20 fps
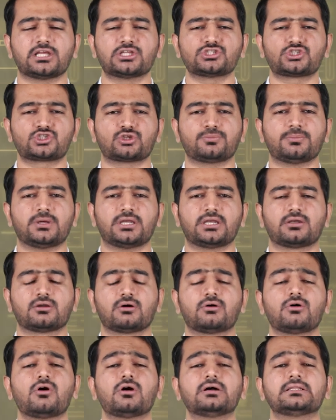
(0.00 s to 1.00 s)
instrument
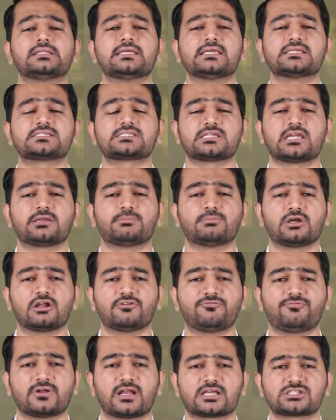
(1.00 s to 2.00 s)
on the statement
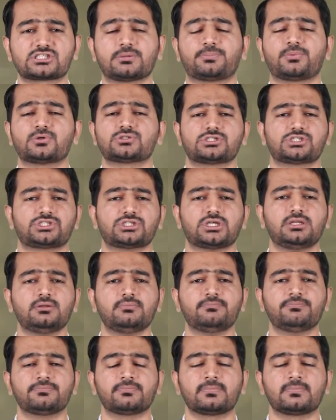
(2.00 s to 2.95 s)
of financial position.